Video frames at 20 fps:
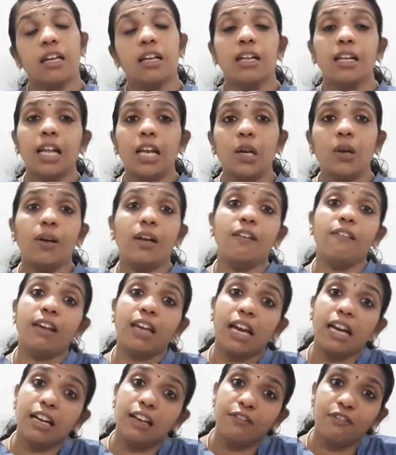Then only we
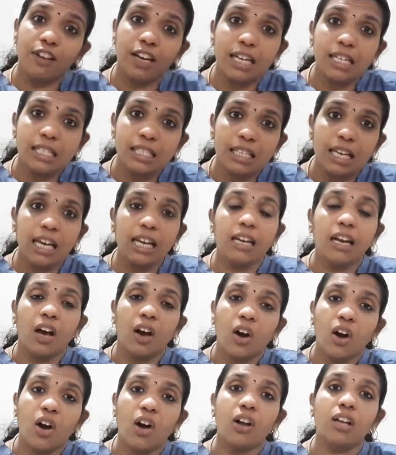can differentiate
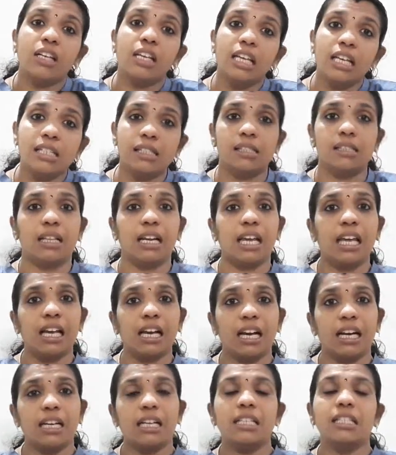all these 3
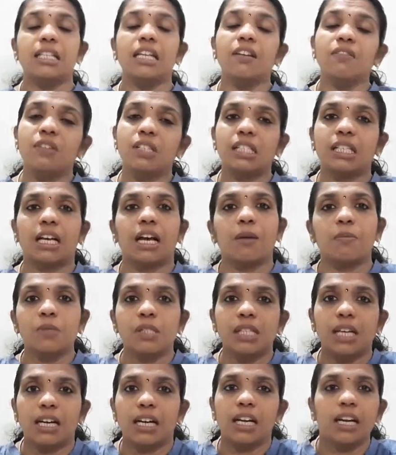conditions which
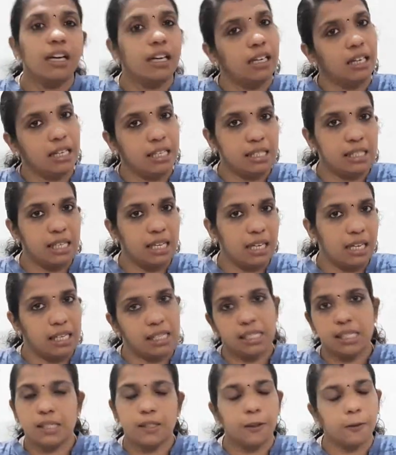comes under
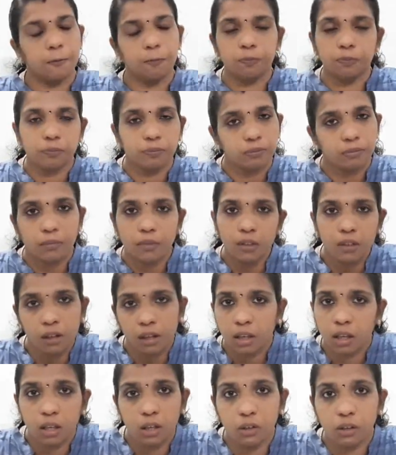dizziness.
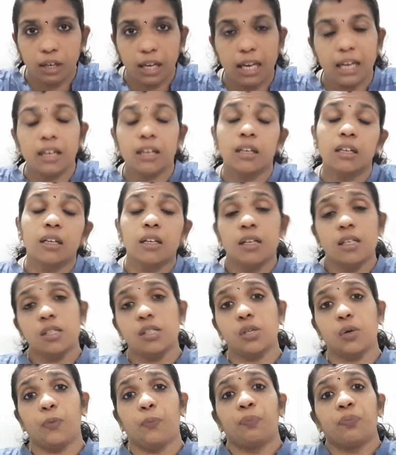Okay.
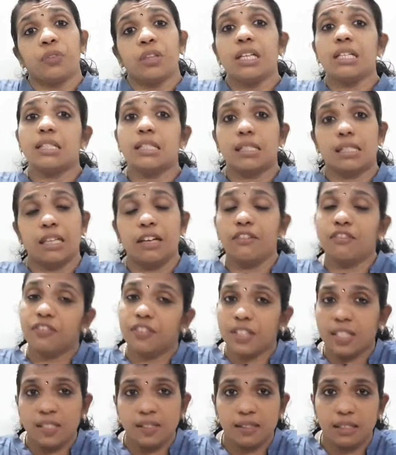So this is the
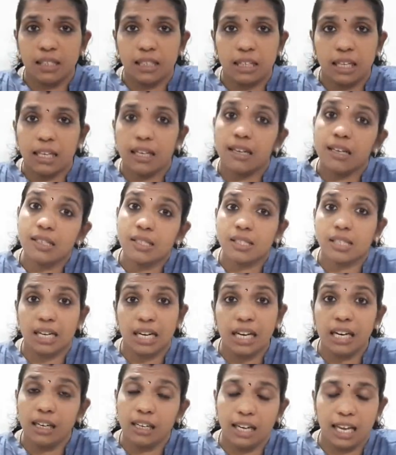first thing,
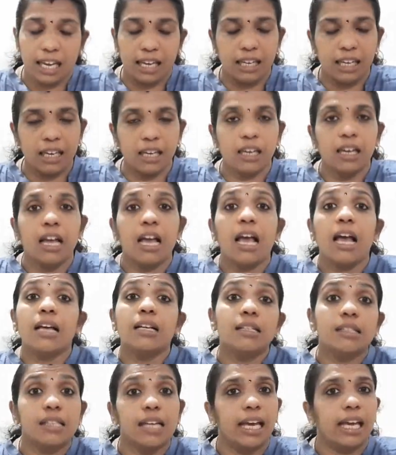history taking.
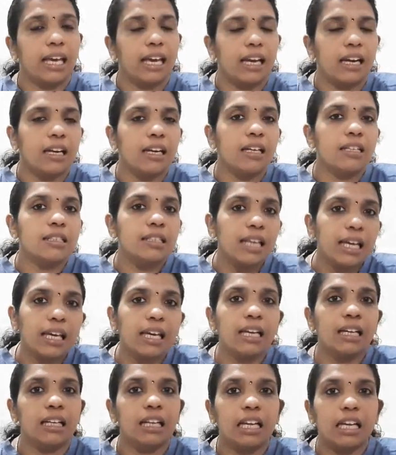
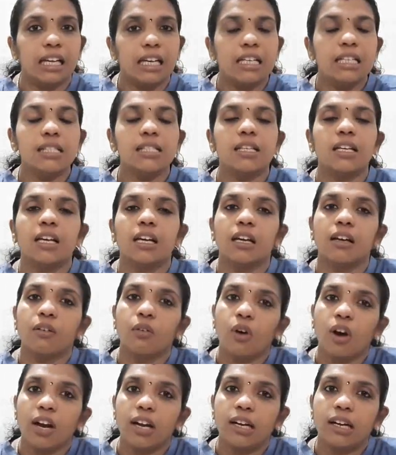Second thing is
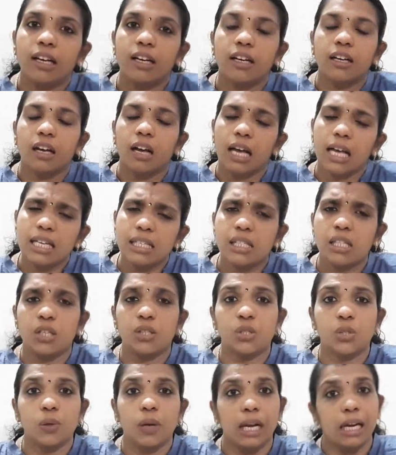what? As
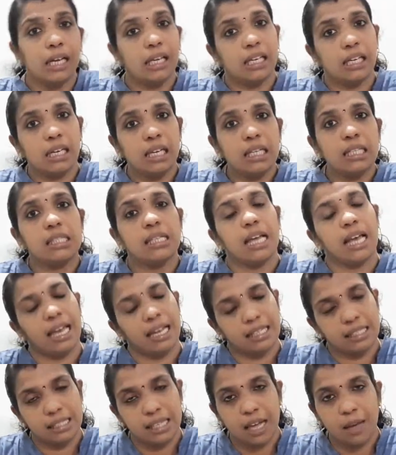usual, it is
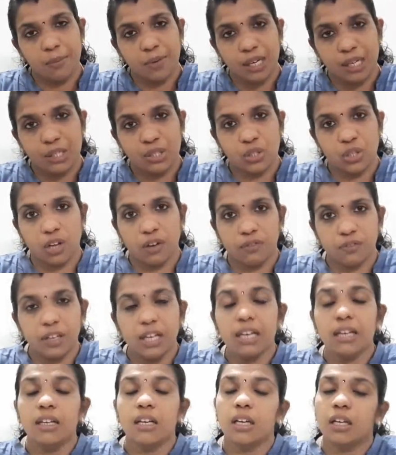examination of
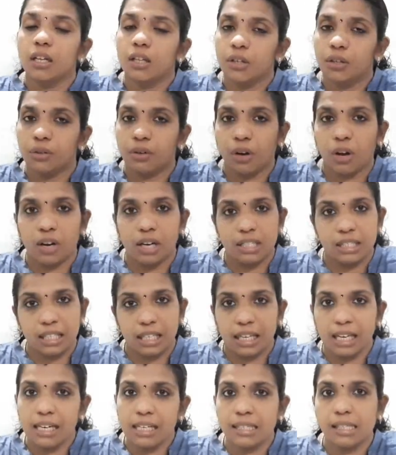the
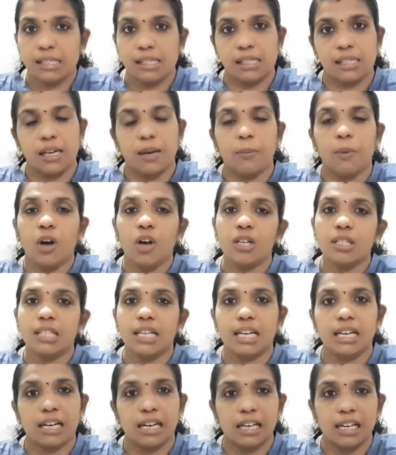neurological system or
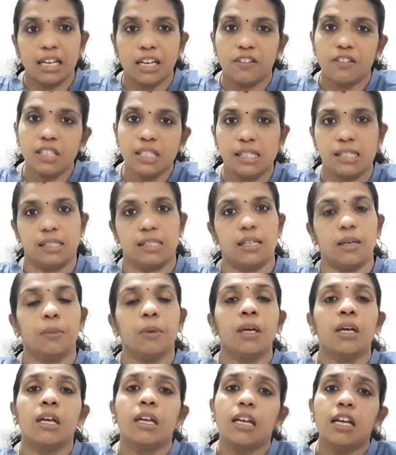central nervous
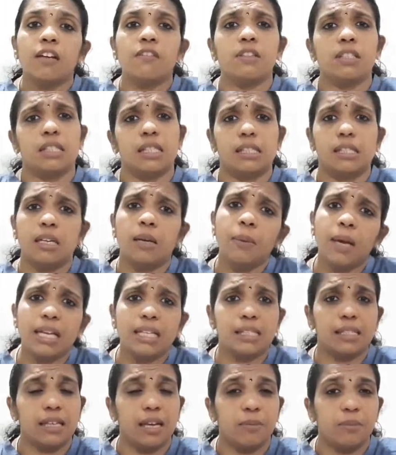system
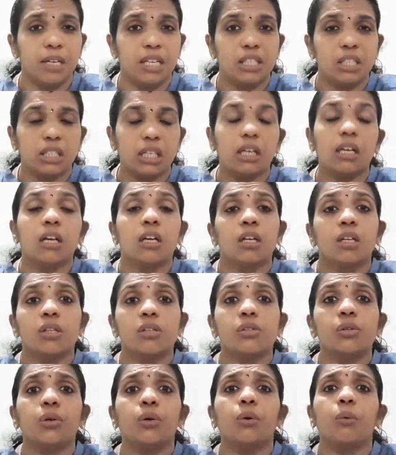examination.
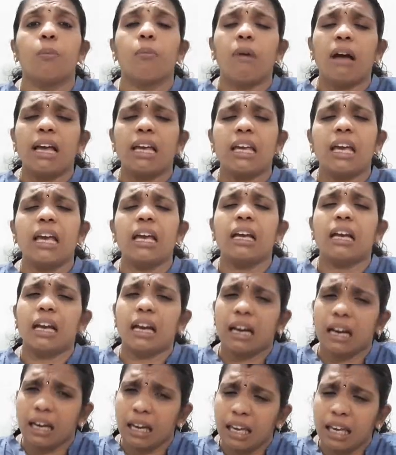So by a
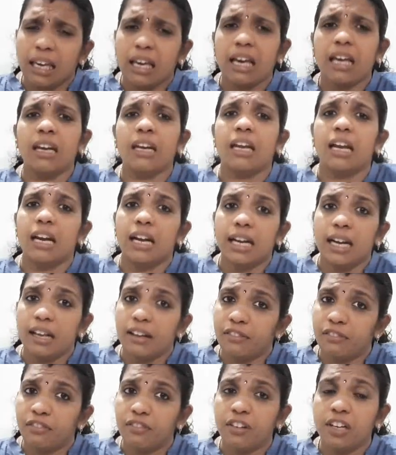clear,
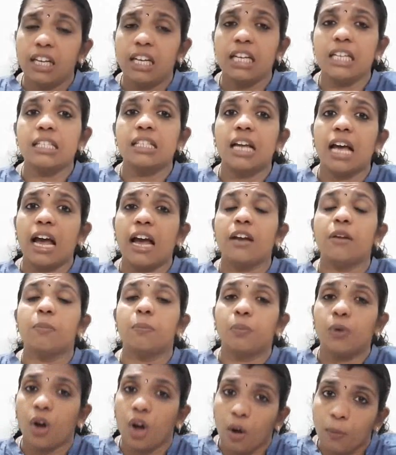definite
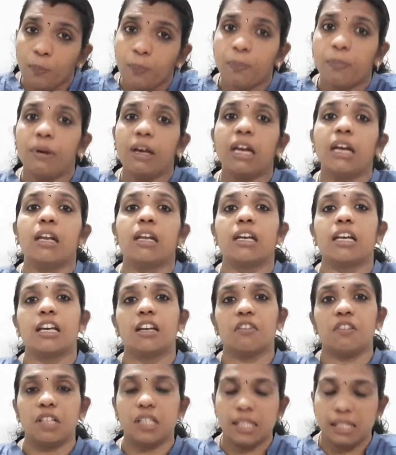and proper
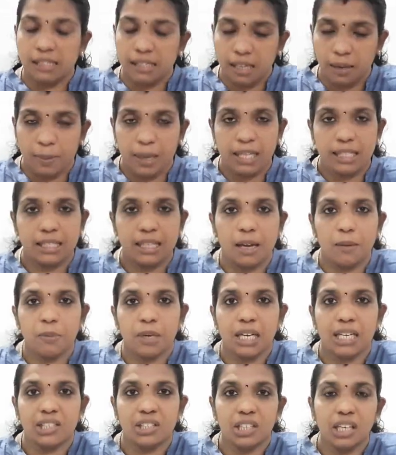nervous system
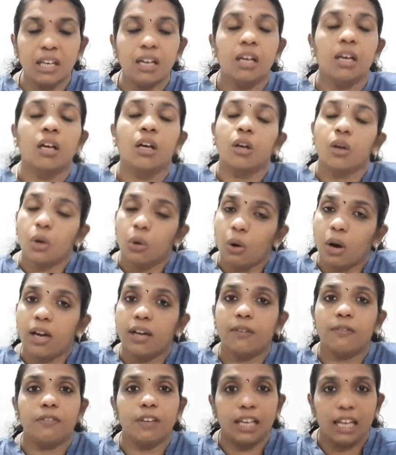examination,
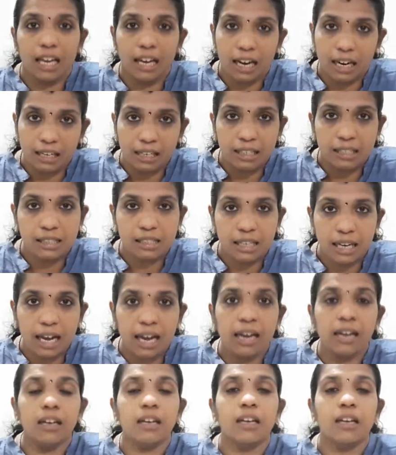what we can understand